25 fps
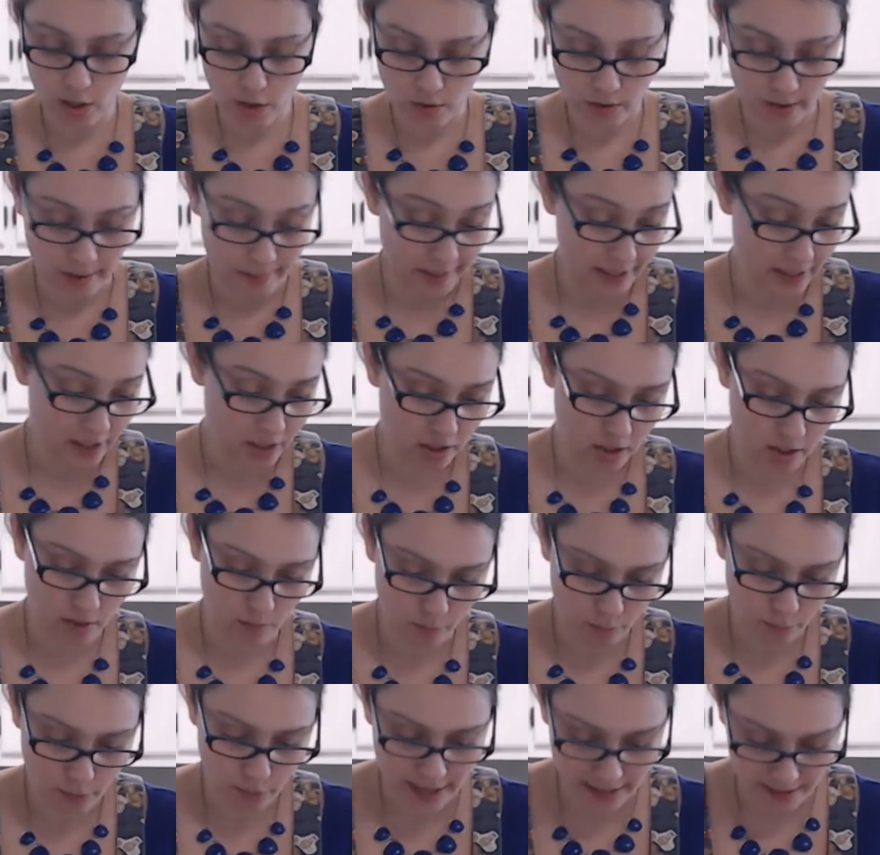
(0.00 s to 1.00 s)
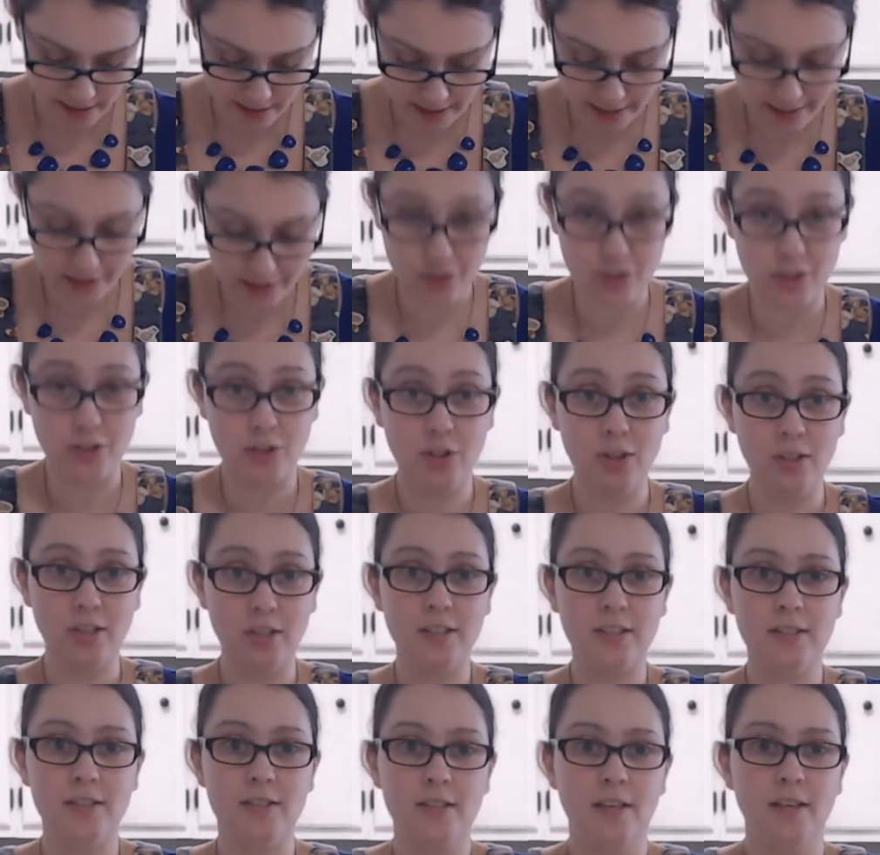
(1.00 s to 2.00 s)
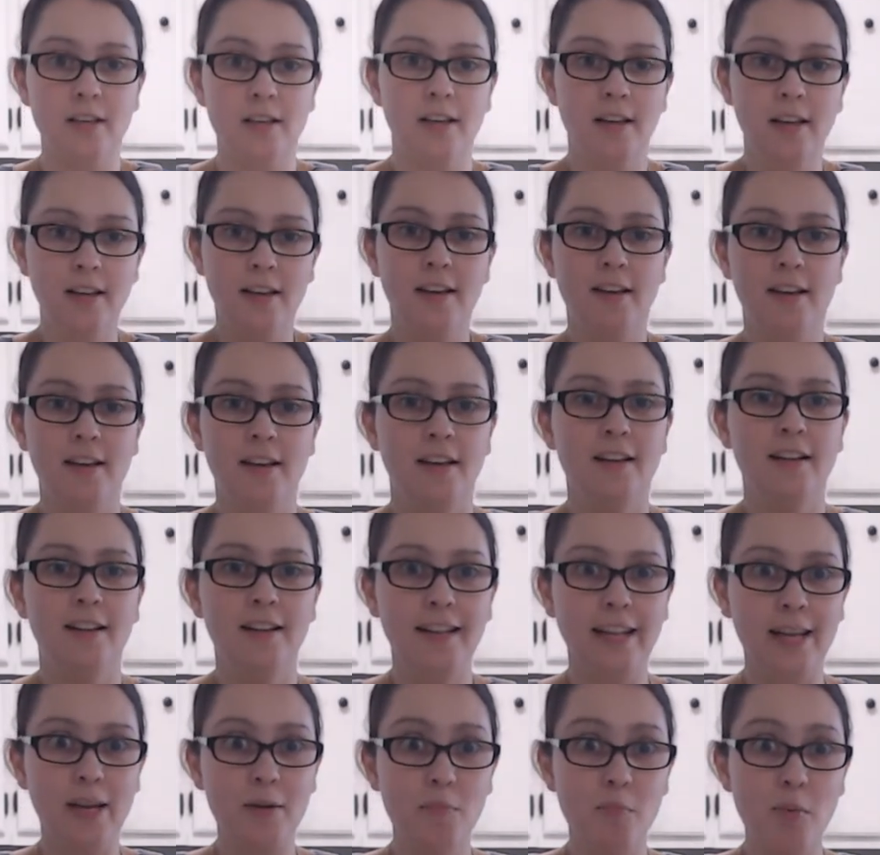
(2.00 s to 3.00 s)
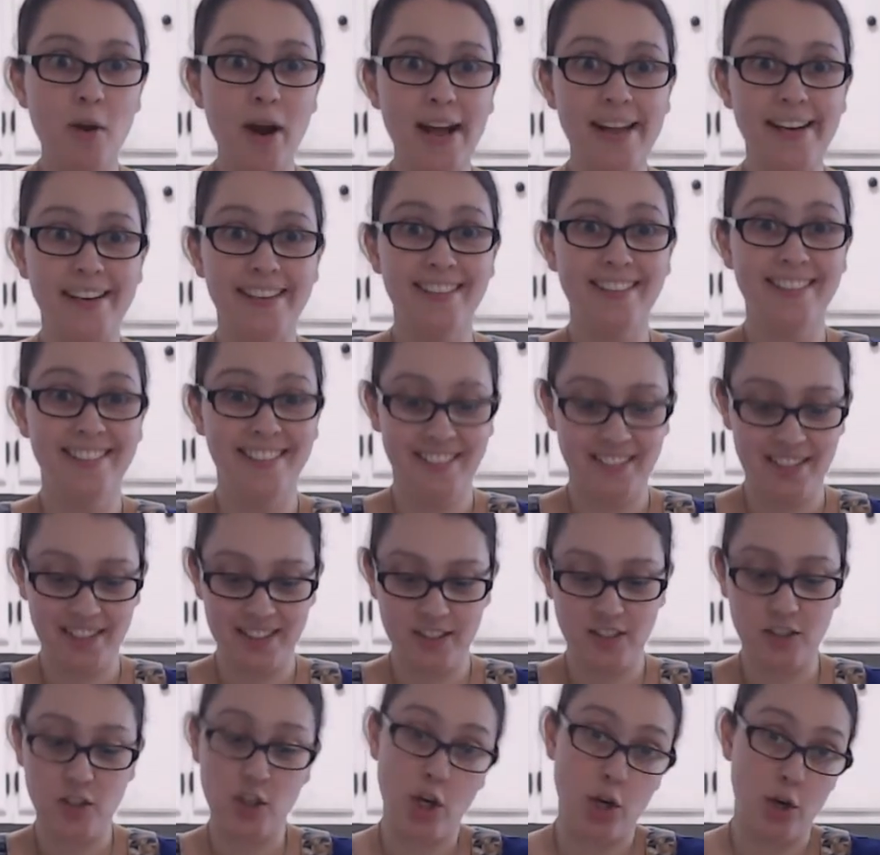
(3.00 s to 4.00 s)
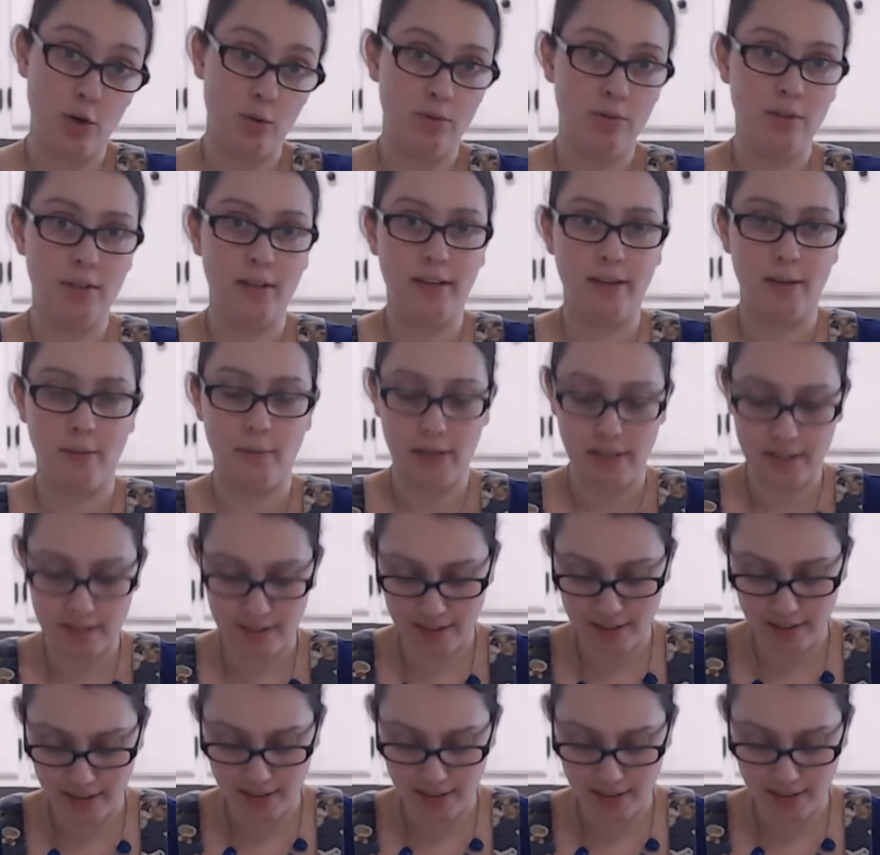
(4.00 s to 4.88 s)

and I'm actually impressed. It actually looks like bread dough anyways.